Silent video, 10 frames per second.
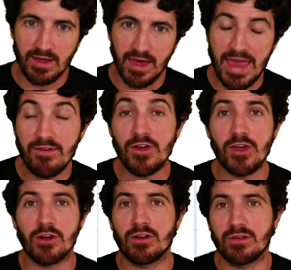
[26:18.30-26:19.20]

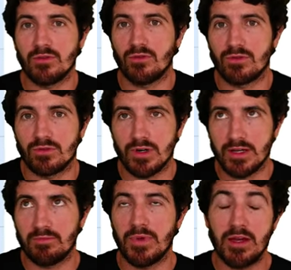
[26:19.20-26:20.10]
heavier or like
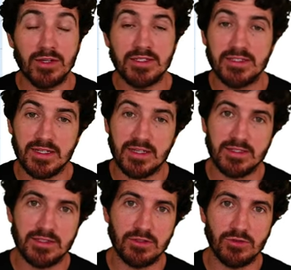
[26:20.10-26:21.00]
bigger in
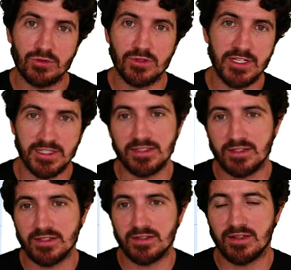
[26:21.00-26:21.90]
size in your
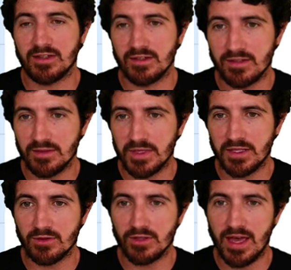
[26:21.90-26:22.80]
desk,
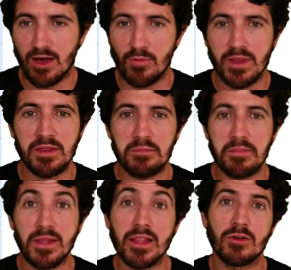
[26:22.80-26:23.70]
depending on how many
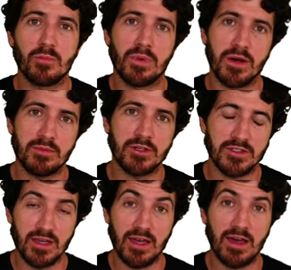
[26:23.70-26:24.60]
billion
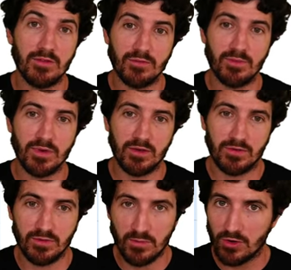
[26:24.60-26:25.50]
parameters they have,
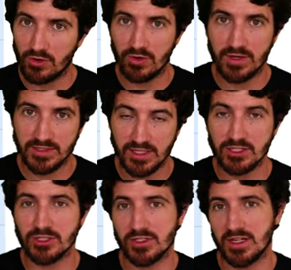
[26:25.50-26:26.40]
because the model is
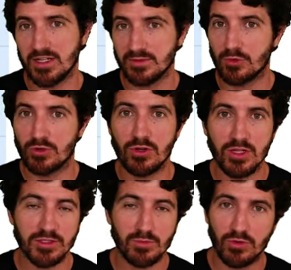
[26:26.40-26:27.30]
larger, it has more
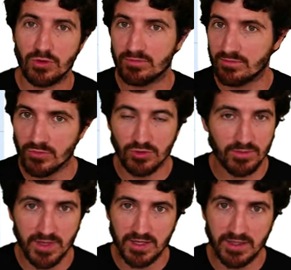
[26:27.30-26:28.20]
knowledge, more